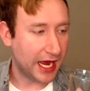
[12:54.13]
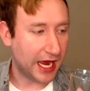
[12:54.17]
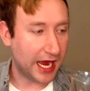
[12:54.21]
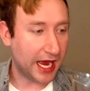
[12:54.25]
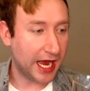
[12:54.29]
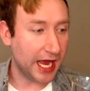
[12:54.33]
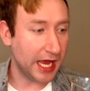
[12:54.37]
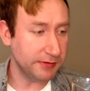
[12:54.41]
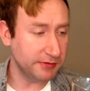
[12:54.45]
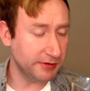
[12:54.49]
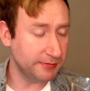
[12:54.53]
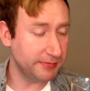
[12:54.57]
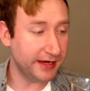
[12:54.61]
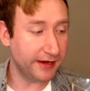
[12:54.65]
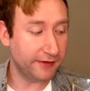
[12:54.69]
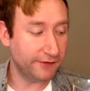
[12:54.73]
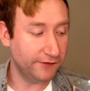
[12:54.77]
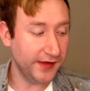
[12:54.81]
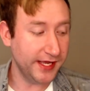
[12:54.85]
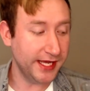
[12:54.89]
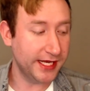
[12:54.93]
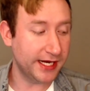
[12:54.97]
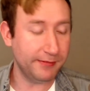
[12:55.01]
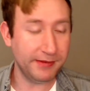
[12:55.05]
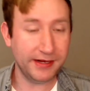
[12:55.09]
I'm a big
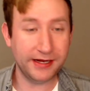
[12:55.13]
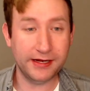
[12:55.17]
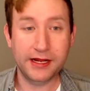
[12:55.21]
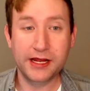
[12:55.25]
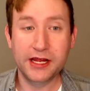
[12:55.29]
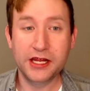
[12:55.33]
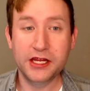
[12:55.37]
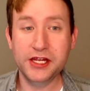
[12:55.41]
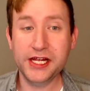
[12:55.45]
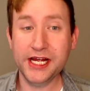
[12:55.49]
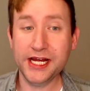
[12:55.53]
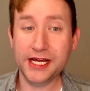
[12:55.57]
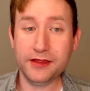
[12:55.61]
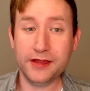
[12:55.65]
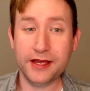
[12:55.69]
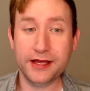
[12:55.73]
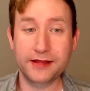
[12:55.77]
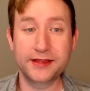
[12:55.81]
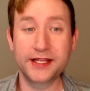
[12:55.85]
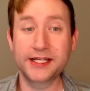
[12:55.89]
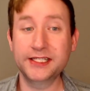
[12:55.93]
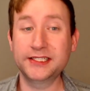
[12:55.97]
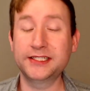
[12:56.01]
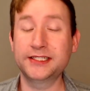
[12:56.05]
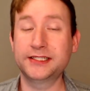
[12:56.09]
fan. I mean, you guys think
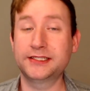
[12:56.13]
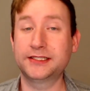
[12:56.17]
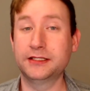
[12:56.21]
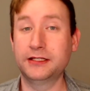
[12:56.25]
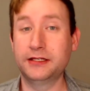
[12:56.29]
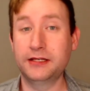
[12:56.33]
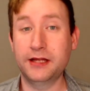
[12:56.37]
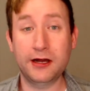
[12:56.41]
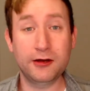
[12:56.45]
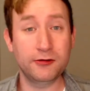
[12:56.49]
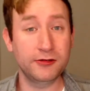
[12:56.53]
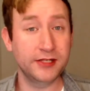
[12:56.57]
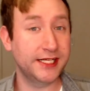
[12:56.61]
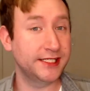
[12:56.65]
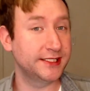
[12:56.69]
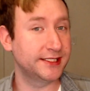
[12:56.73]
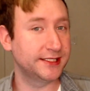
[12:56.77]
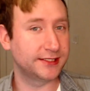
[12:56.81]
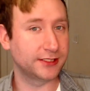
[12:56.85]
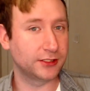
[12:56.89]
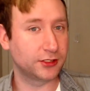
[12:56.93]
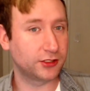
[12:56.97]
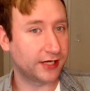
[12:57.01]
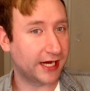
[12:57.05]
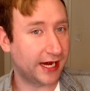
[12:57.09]
this is not only is this
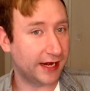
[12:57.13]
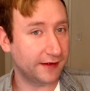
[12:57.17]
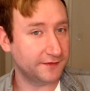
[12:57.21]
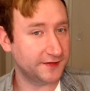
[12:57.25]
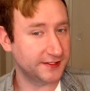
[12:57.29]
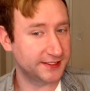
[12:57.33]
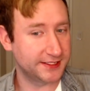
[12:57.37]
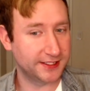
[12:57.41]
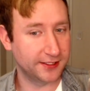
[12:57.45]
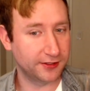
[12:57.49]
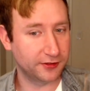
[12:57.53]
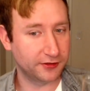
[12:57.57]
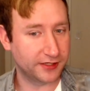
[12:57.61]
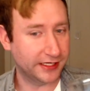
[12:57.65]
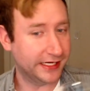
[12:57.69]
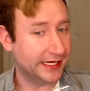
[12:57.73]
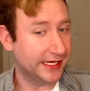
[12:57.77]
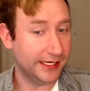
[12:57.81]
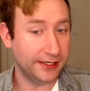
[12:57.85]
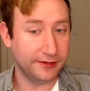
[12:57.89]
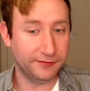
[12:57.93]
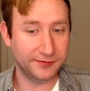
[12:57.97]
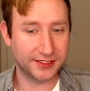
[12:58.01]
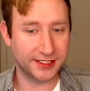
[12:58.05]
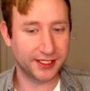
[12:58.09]
a craft distillery,
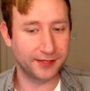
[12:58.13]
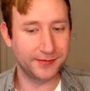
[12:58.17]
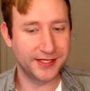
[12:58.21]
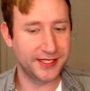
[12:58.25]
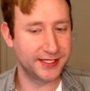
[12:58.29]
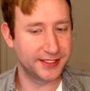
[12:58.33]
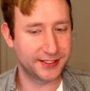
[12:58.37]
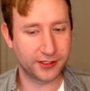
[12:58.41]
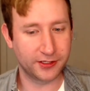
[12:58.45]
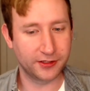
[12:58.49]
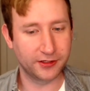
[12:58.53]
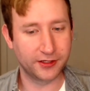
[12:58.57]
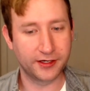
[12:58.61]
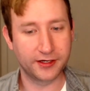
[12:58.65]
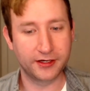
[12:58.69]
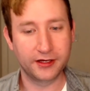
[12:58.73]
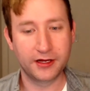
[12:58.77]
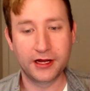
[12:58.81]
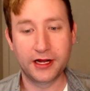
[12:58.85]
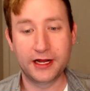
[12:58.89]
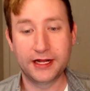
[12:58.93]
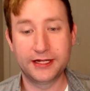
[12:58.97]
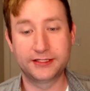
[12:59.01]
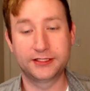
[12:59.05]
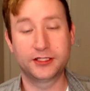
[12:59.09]
Ian was telling me this earlier.
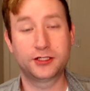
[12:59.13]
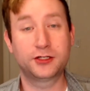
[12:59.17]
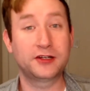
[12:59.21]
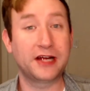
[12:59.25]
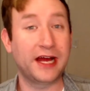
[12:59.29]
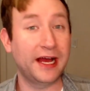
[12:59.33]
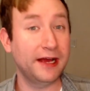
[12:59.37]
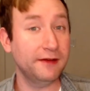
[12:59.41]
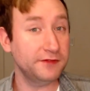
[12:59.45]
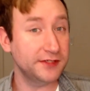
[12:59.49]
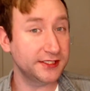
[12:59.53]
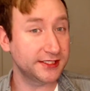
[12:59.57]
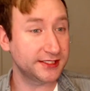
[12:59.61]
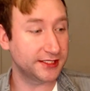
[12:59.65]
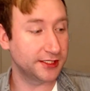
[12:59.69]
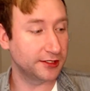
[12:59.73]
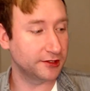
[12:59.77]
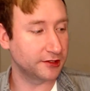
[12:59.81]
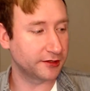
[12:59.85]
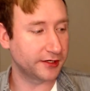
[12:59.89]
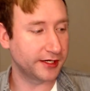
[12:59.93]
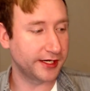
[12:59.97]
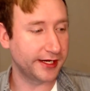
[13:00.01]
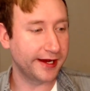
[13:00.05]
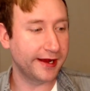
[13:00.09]
It's a craft
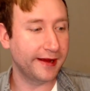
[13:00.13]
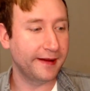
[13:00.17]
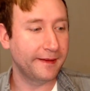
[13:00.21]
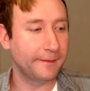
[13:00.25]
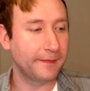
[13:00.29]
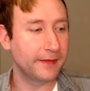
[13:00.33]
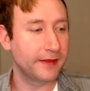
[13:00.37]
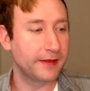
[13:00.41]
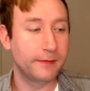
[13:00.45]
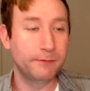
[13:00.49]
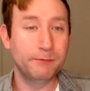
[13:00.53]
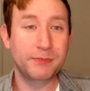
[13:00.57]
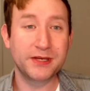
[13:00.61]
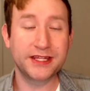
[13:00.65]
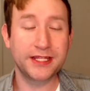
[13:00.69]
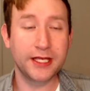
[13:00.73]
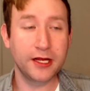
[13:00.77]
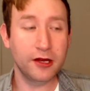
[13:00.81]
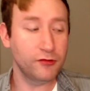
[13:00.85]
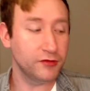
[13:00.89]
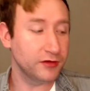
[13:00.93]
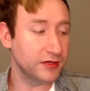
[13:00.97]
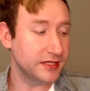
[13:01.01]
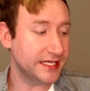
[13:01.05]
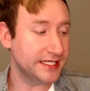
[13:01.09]
distillery, but they're
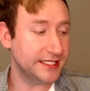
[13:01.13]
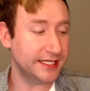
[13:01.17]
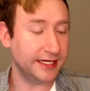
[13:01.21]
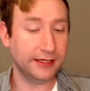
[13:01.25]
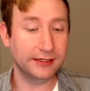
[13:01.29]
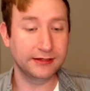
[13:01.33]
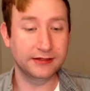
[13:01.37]
releasing a